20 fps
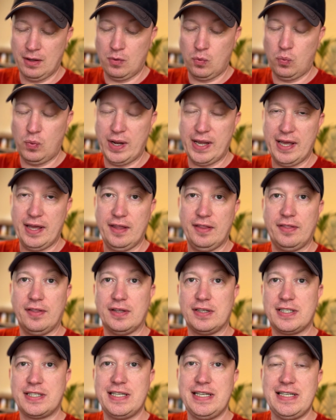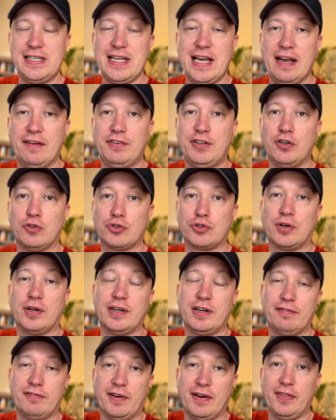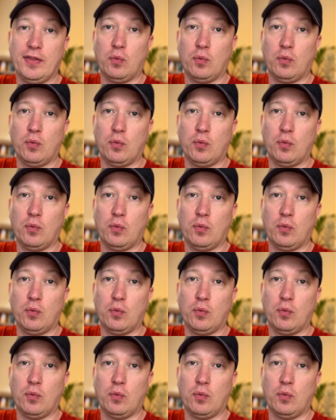With CTFs, you're trying to find